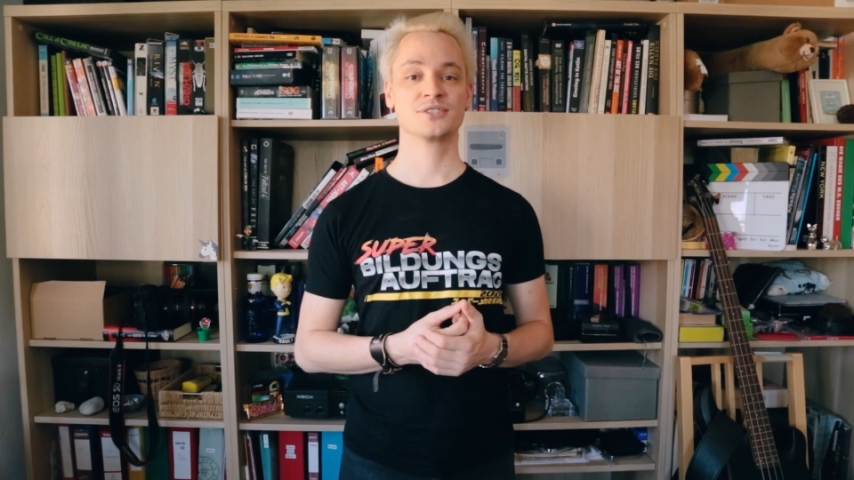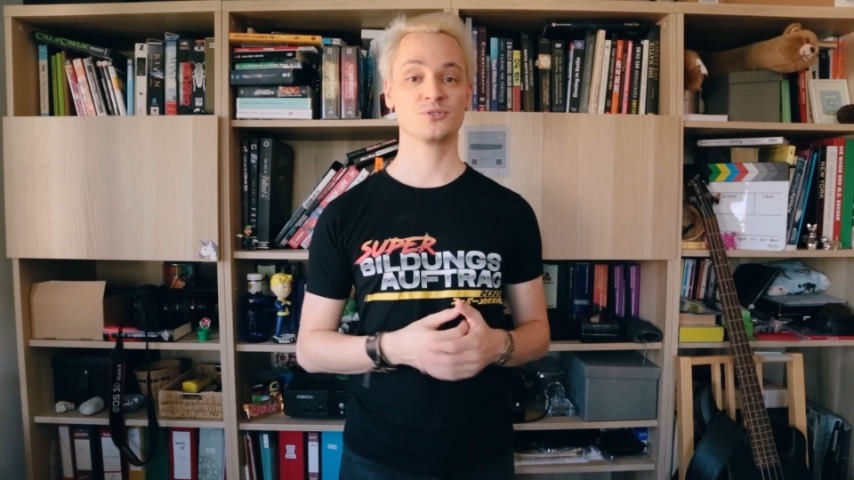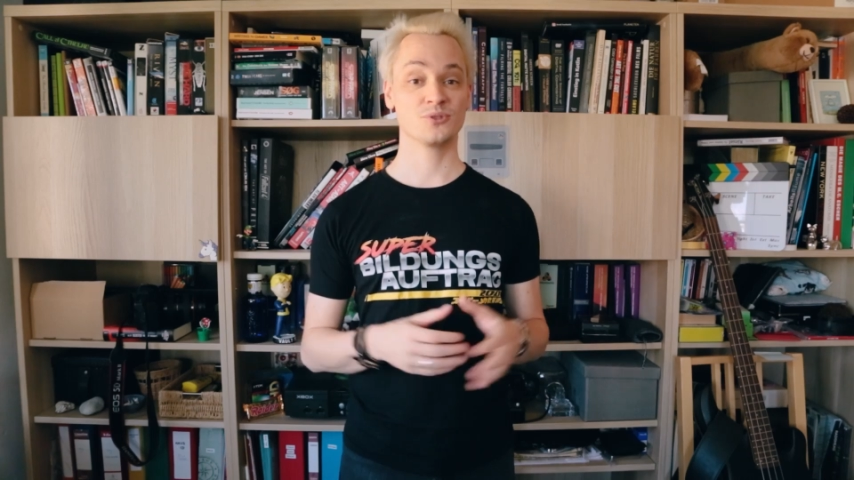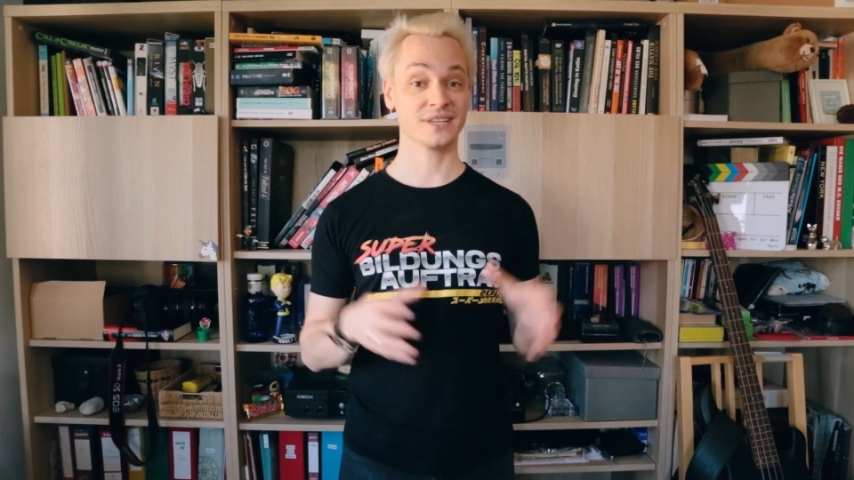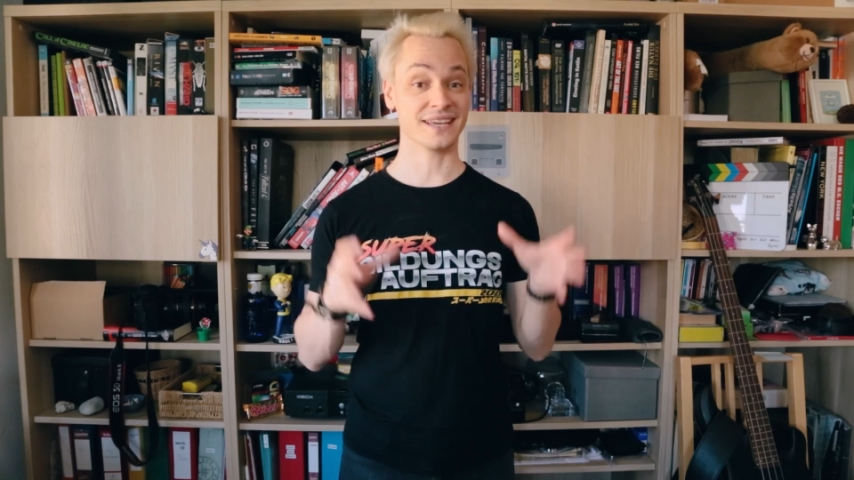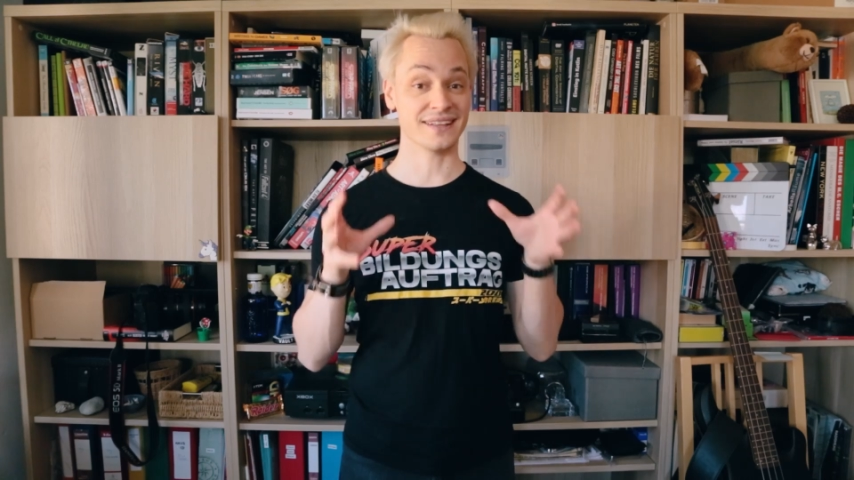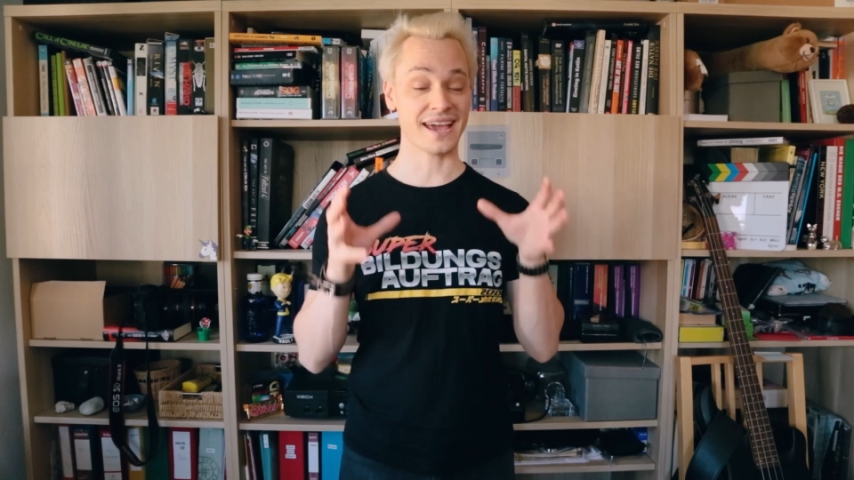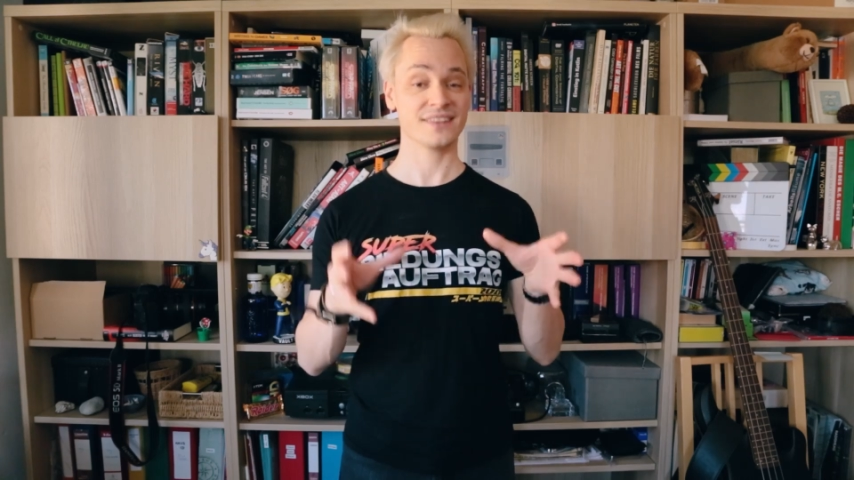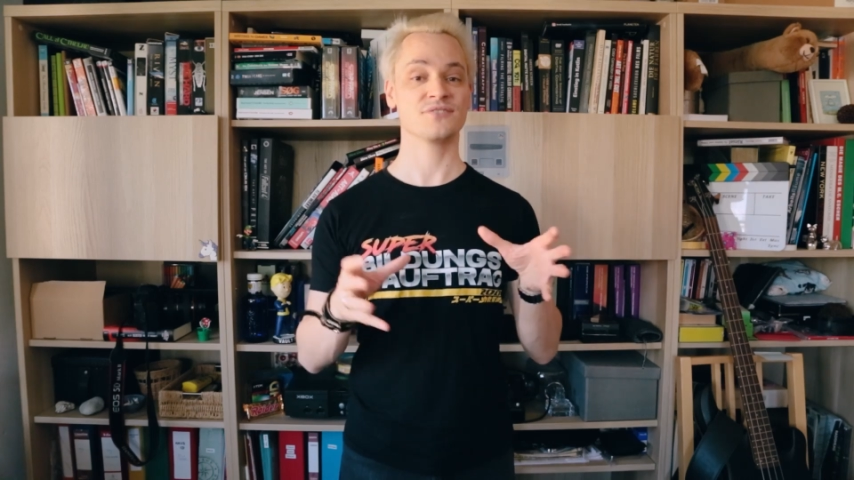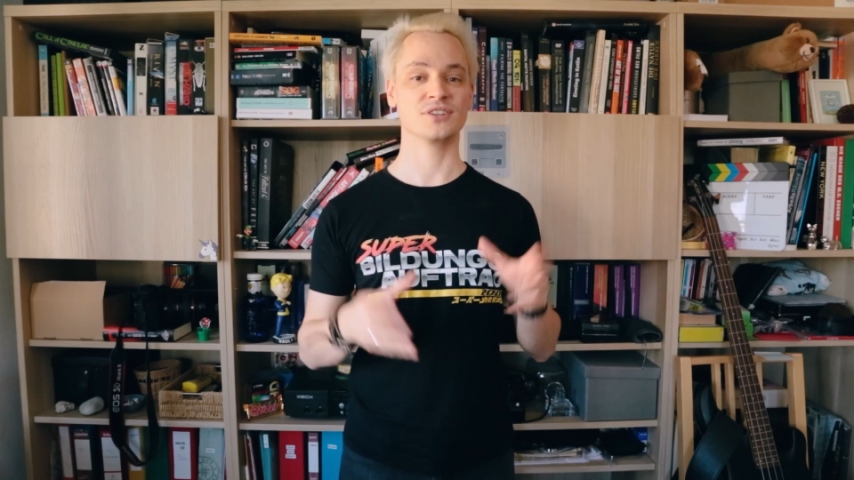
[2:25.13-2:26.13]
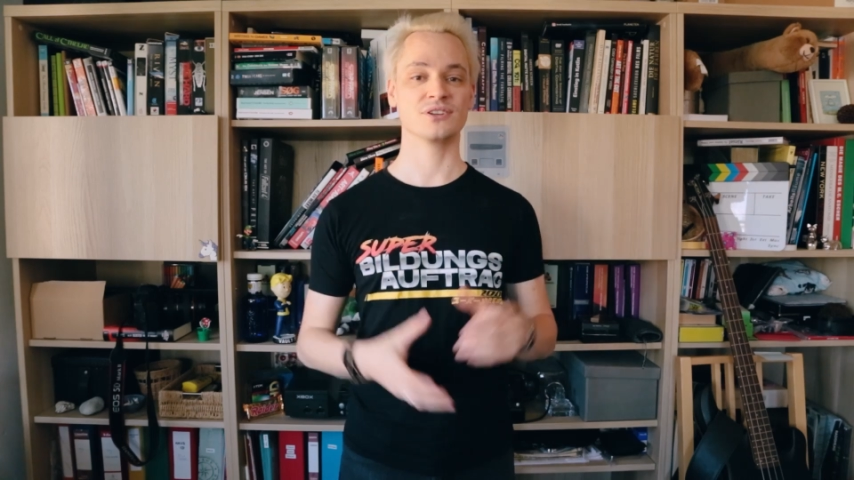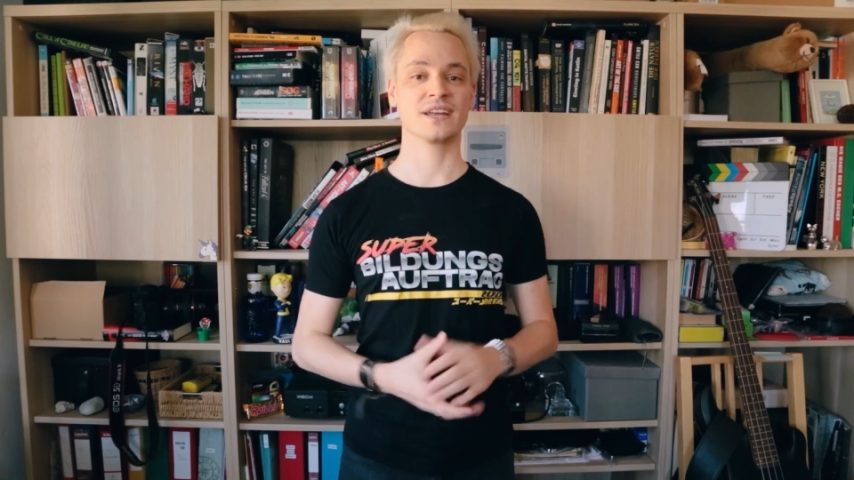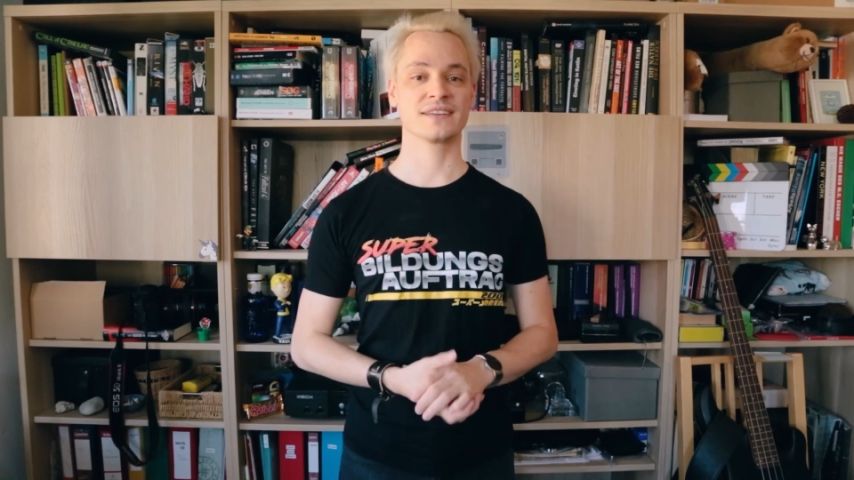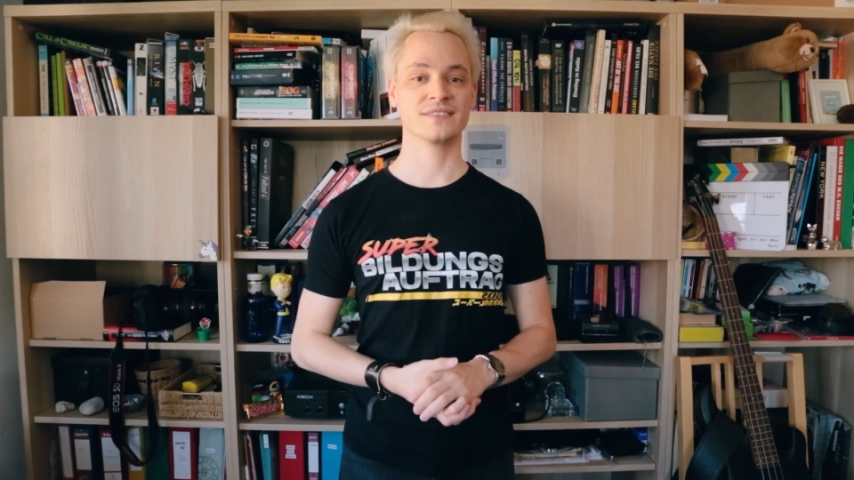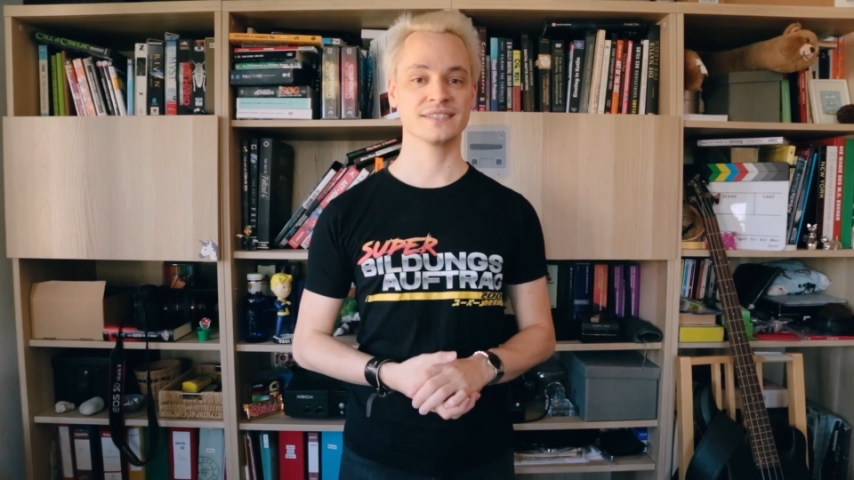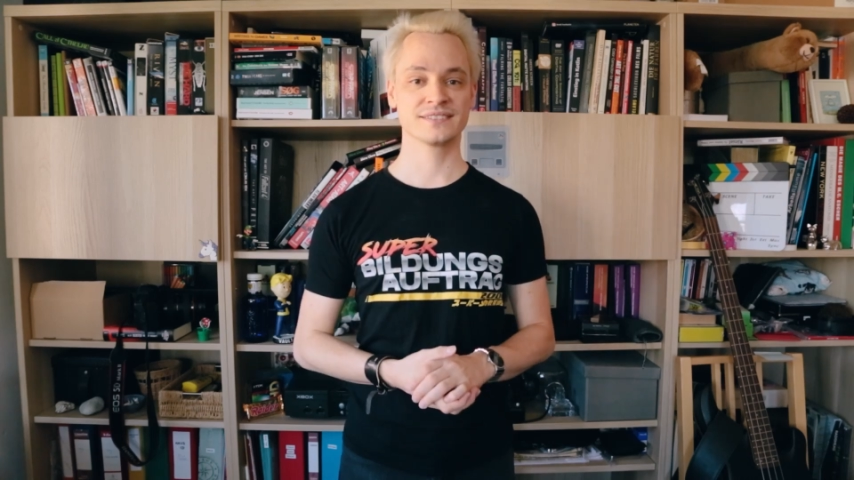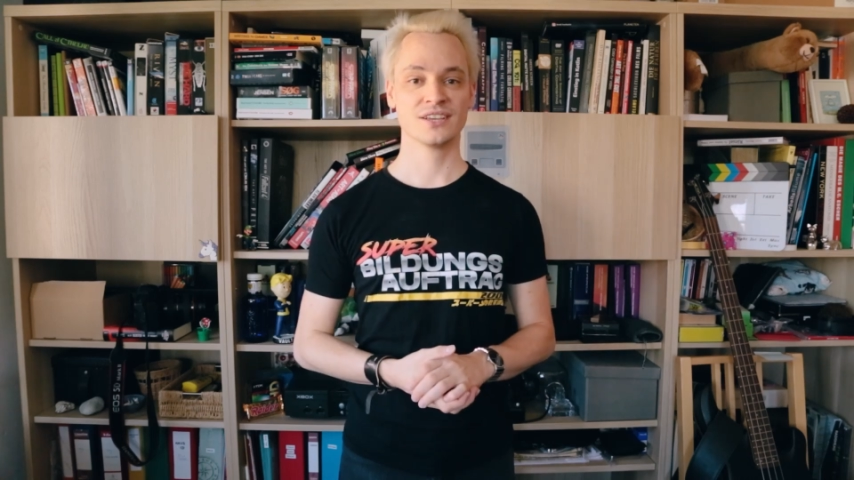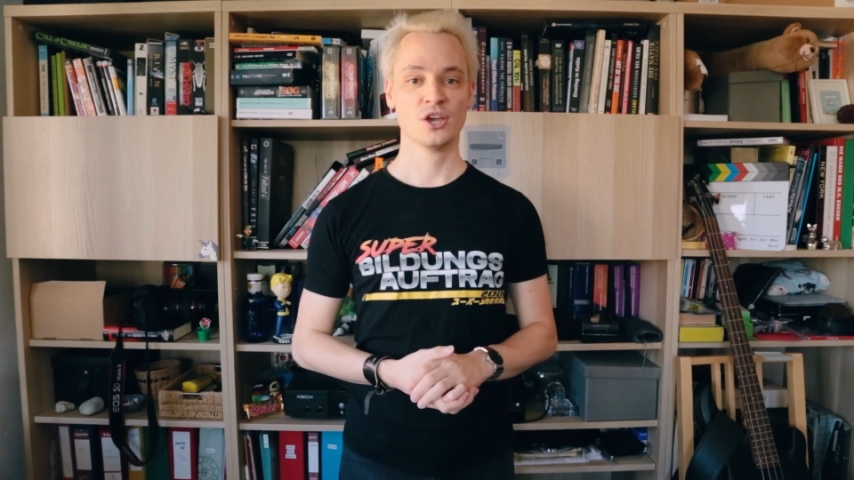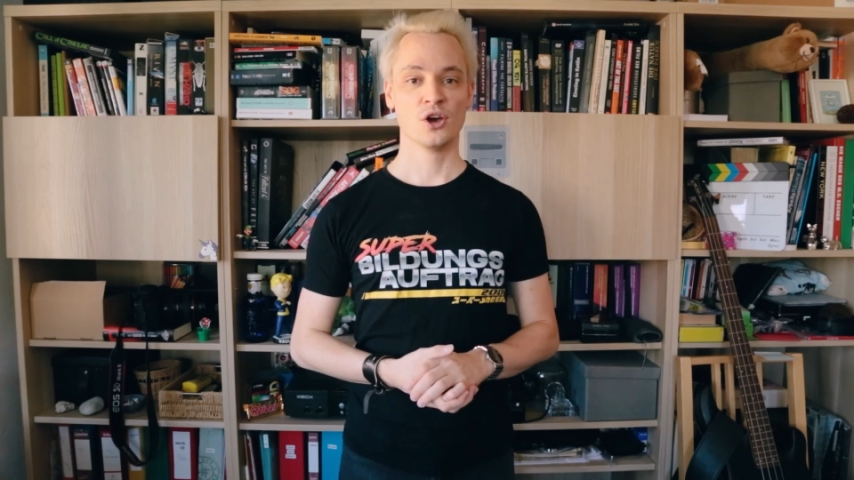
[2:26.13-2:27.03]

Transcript: to doing another video like this